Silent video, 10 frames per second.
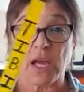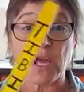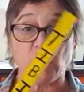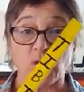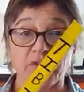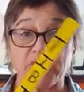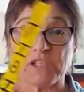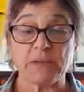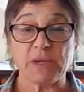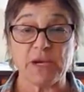And what the
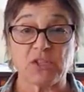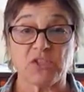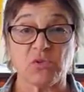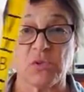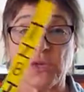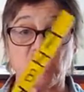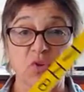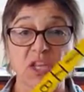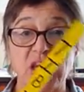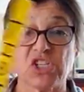tibia is doing in
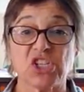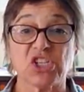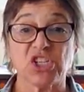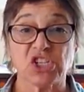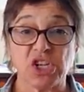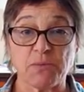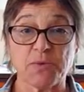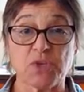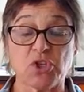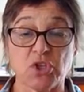
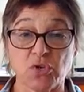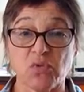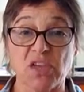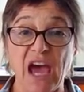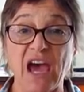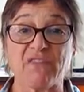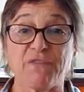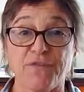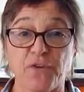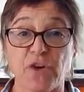relationship to that
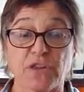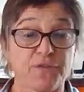foot.